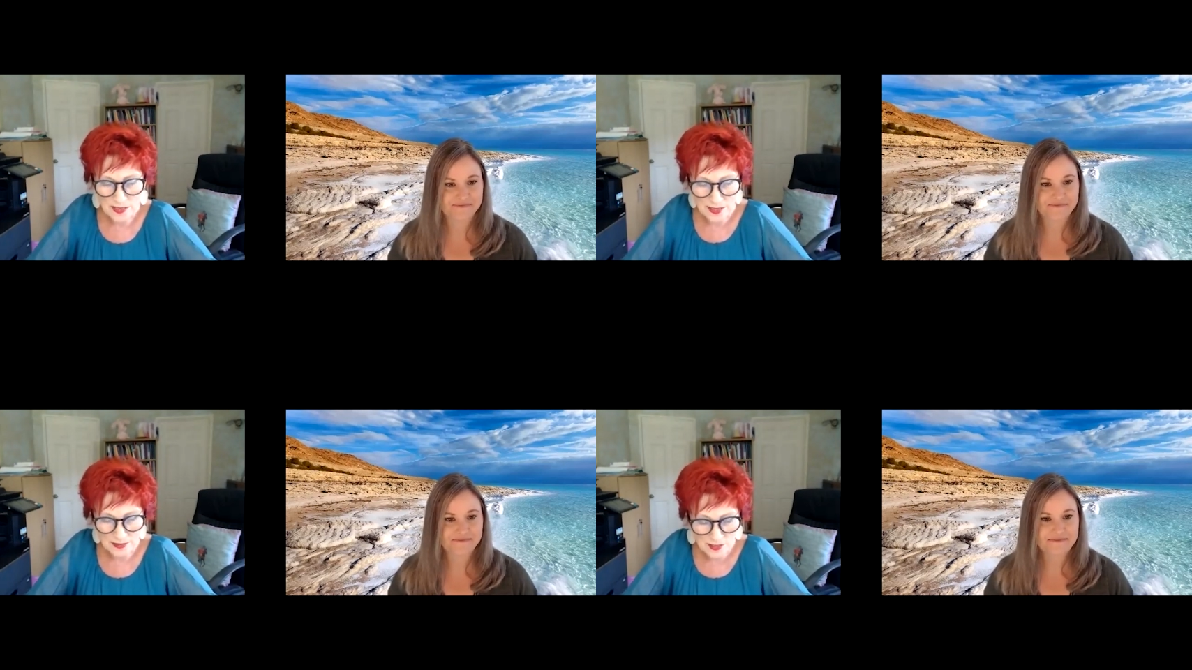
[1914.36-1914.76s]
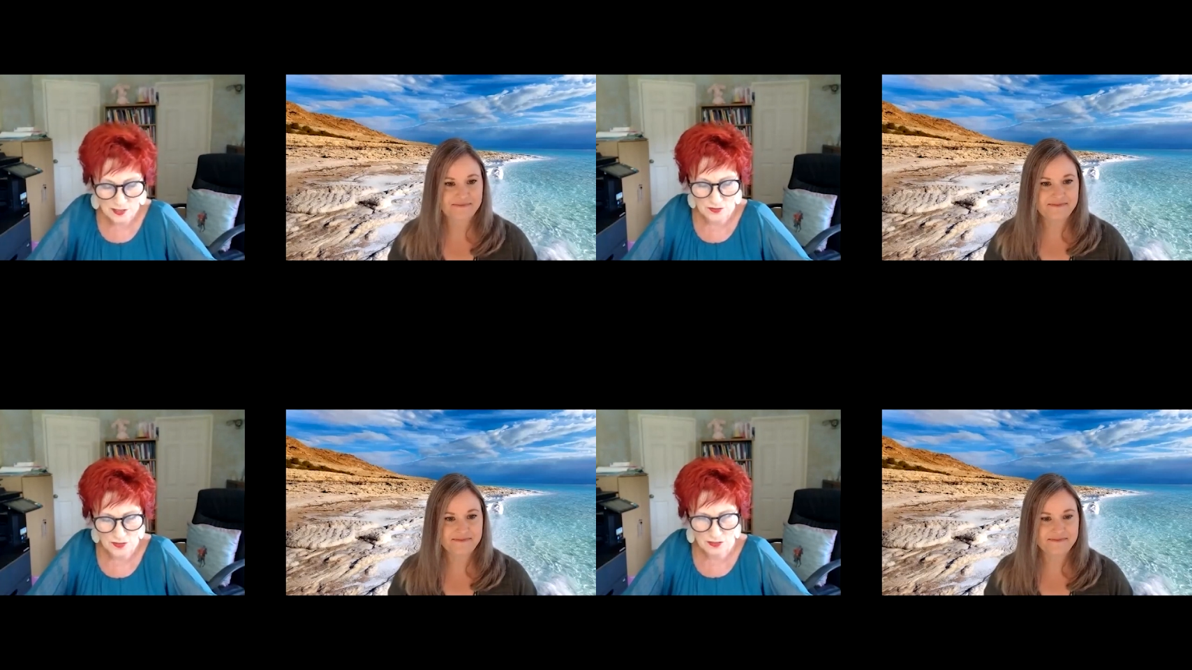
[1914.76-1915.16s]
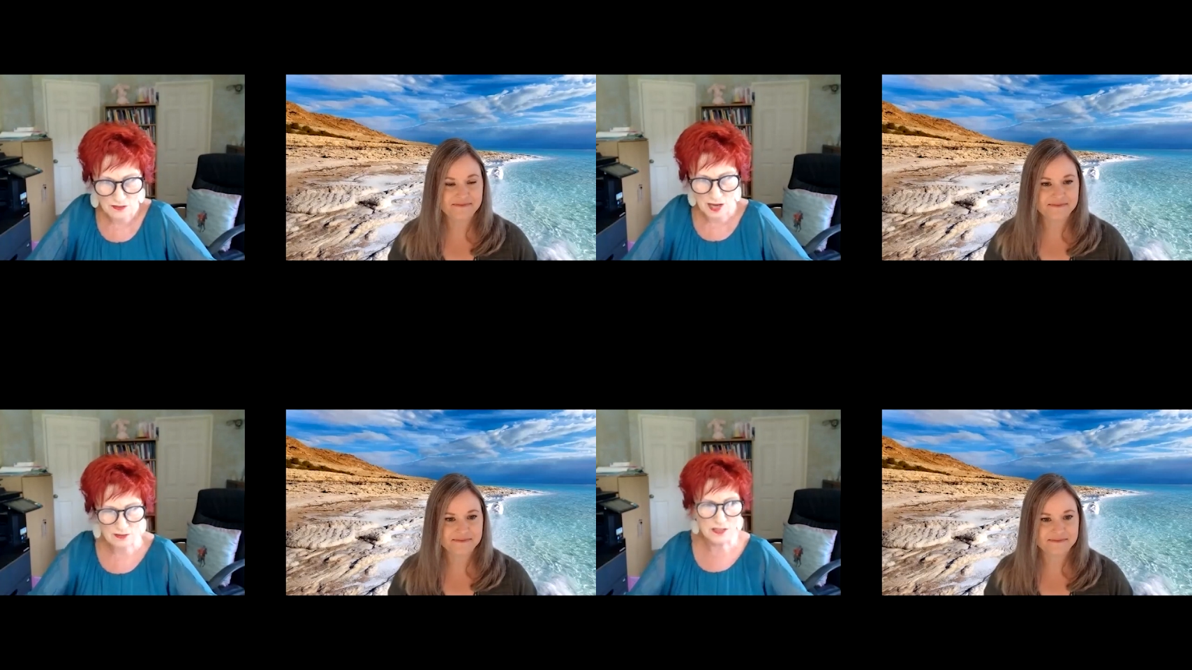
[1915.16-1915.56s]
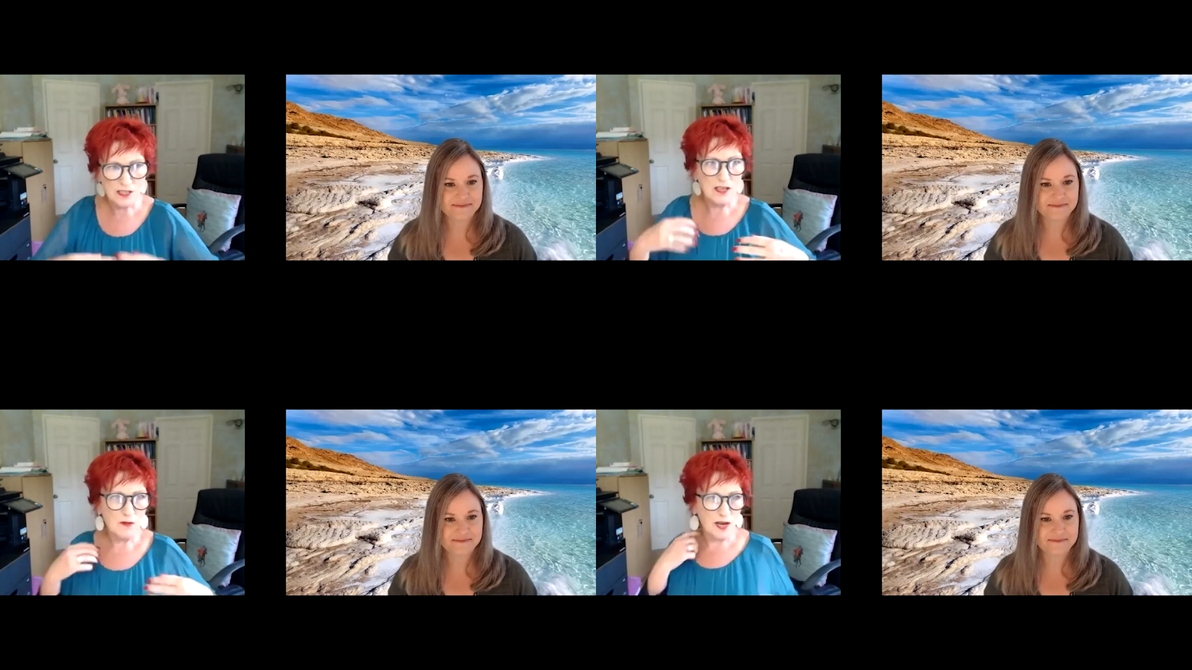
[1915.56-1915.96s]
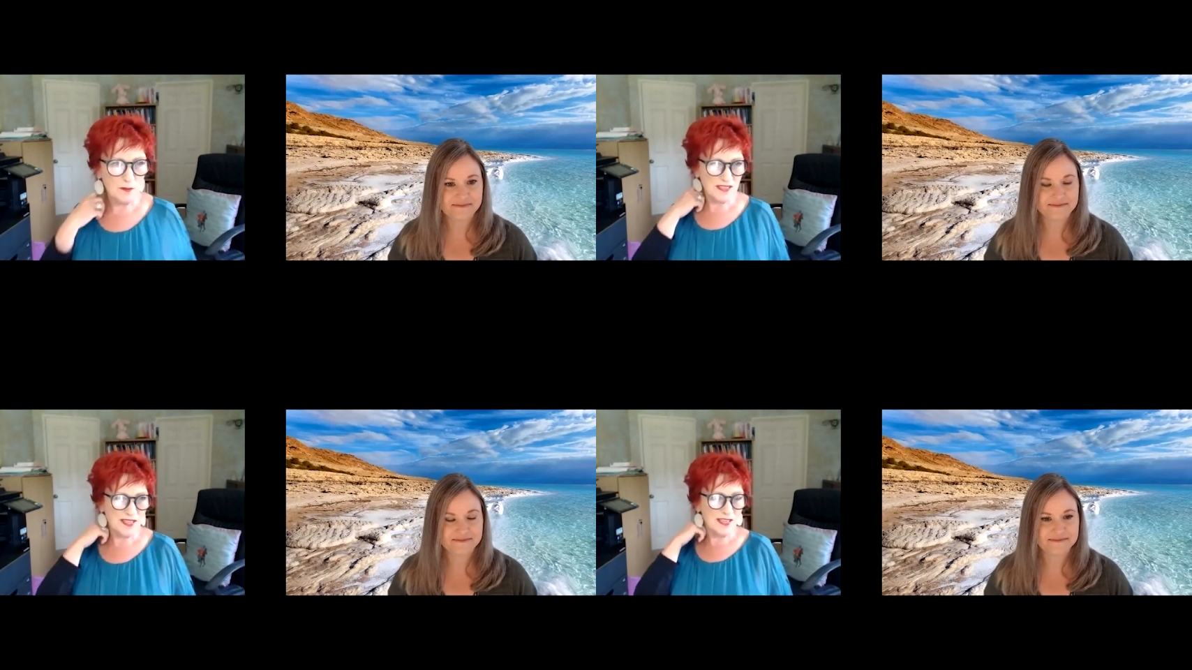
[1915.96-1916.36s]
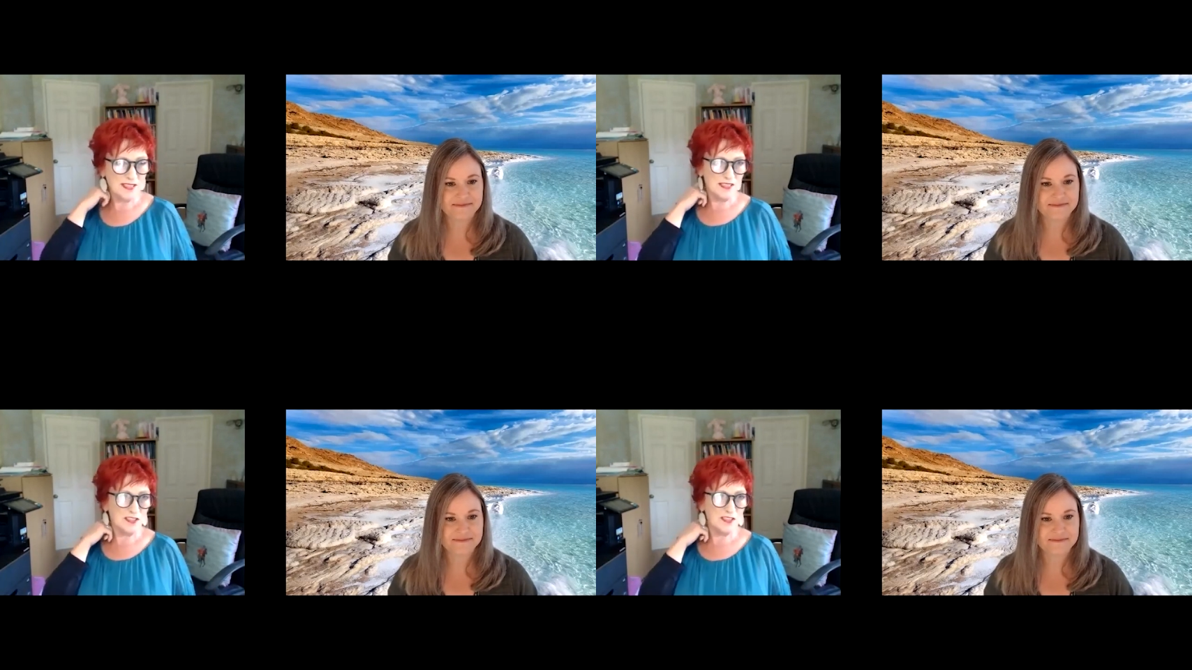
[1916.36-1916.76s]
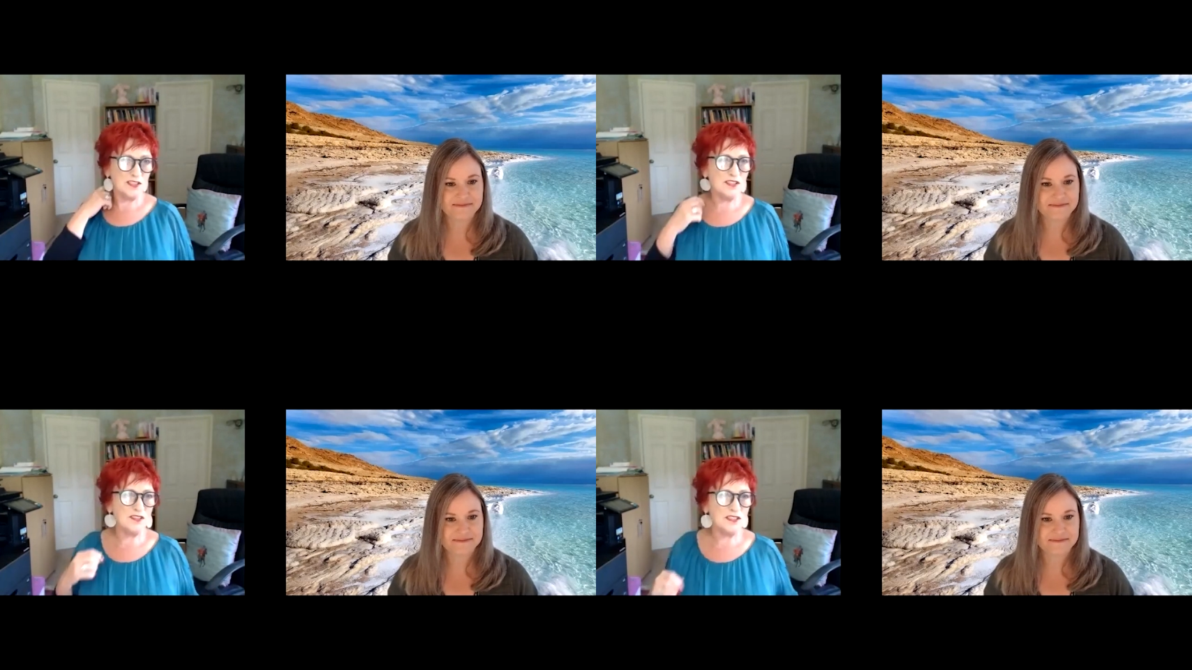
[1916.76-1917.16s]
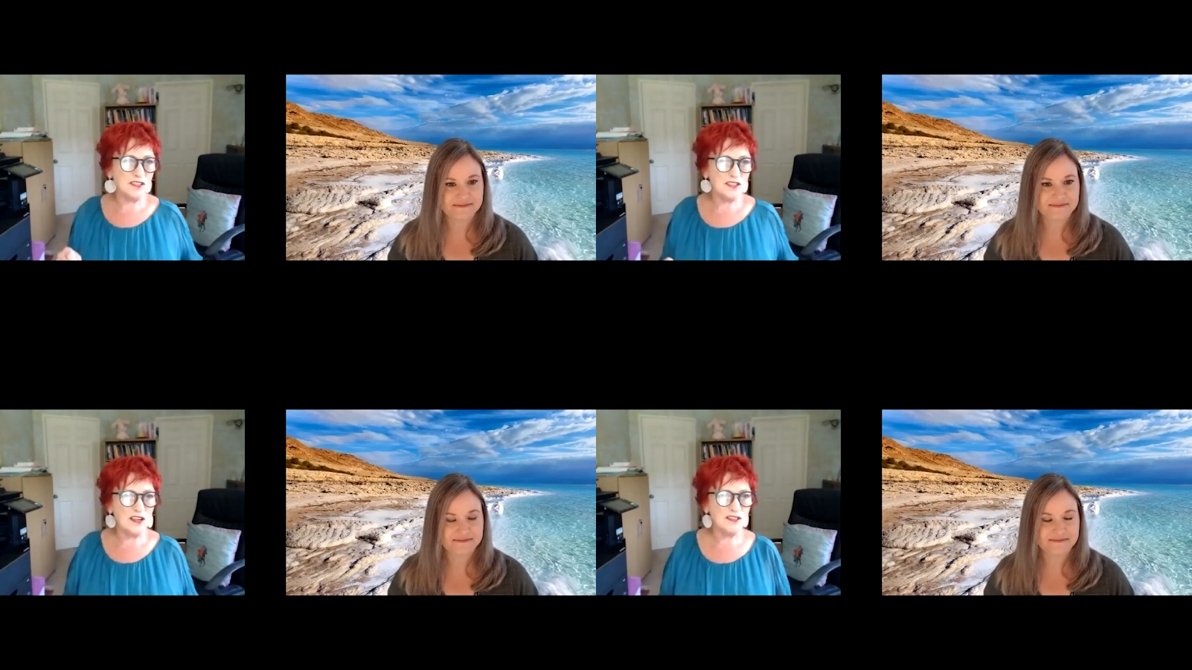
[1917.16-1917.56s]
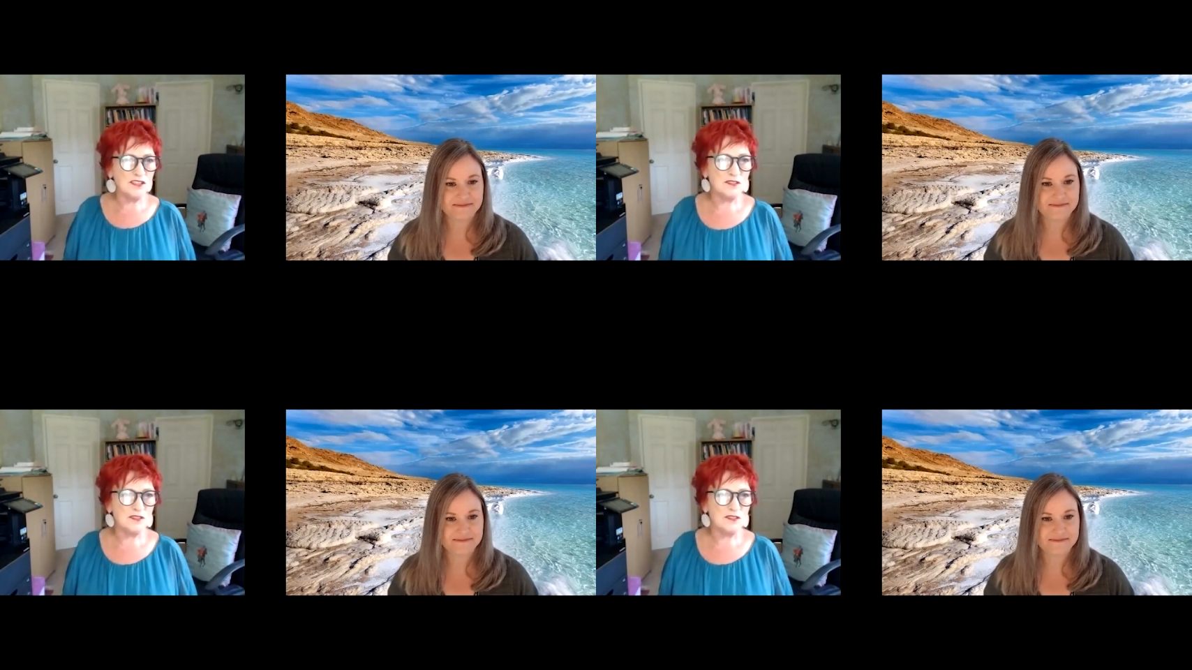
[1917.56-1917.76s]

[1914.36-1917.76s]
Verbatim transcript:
Speaker 1: get this off the ground. Well, I'm intending to start